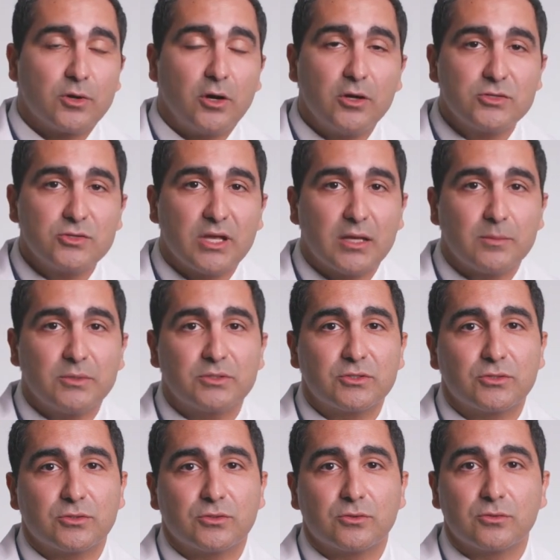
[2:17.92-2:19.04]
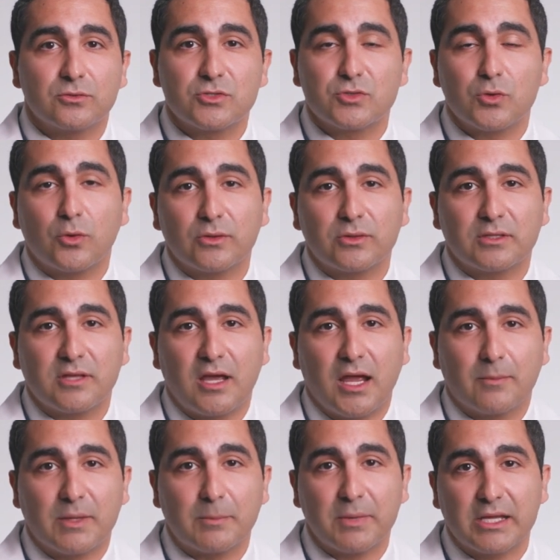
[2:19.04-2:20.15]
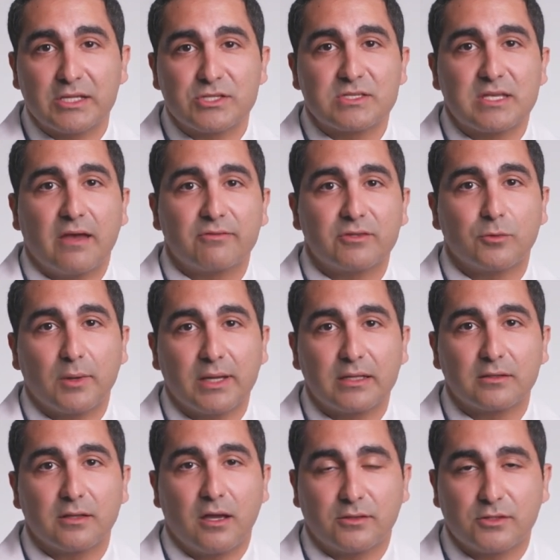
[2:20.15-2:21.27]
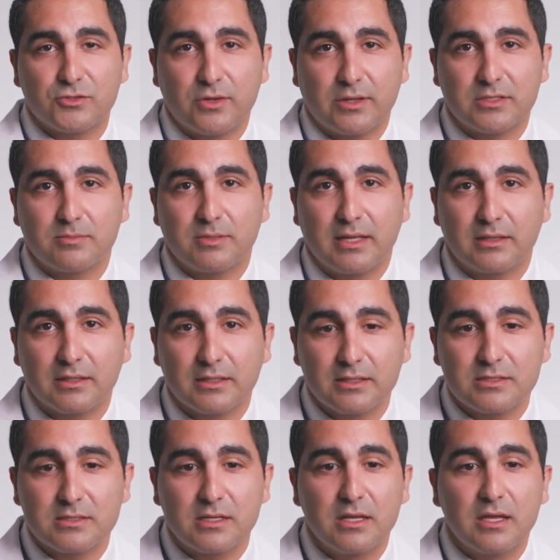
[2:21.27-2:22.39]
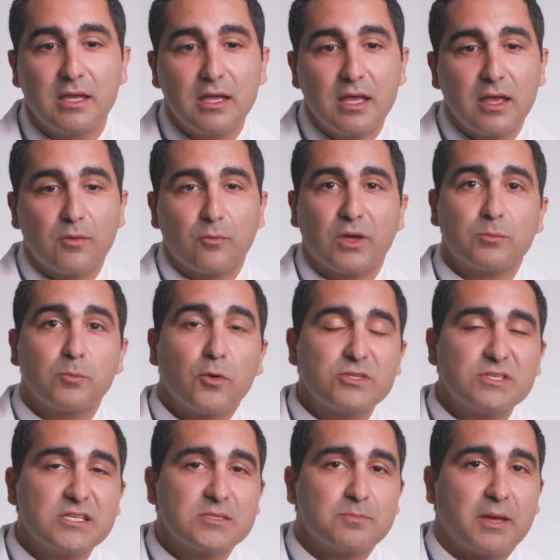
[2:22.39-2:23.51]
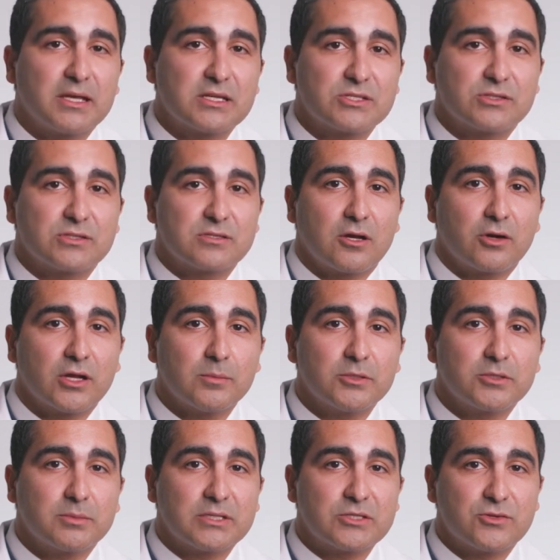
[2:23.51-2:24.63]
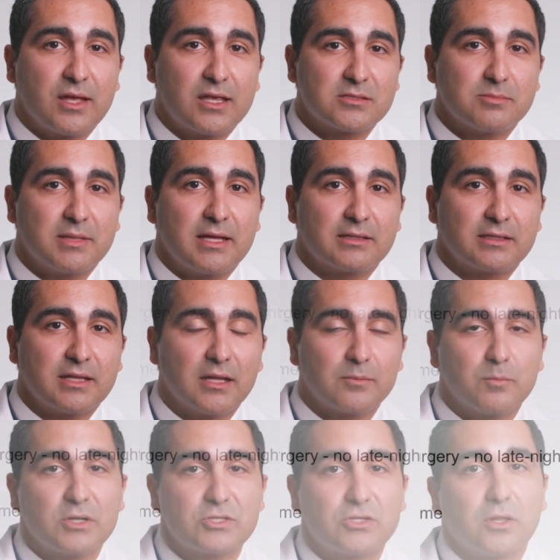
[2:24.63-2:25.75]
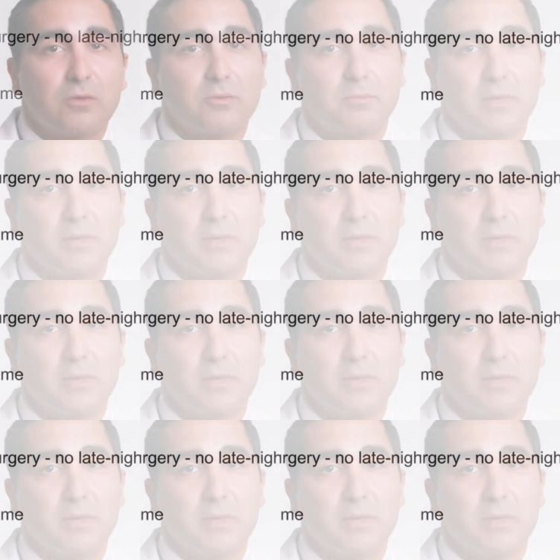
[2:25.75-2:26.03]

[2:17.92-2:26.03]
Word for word: we're also able to shorten the time that patients have to wait on the transplant list. And most of these patients are able to be transplanted at much lower